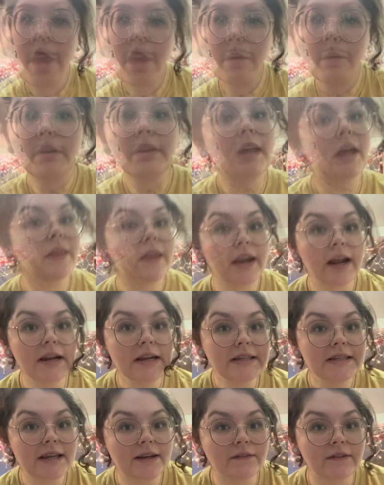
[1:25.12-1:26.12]
Well, now that I
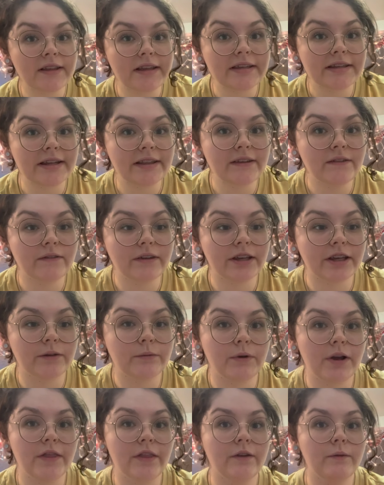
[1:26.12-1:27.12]
discovered that's not the vegan
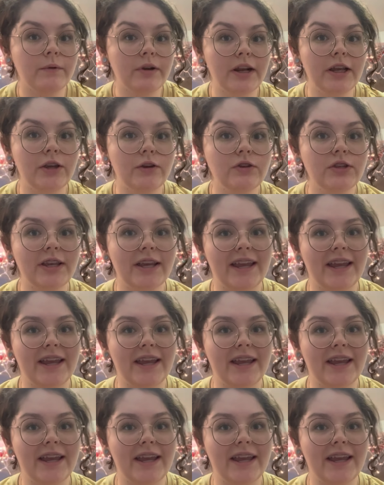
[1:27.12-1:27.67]
one, the one I usually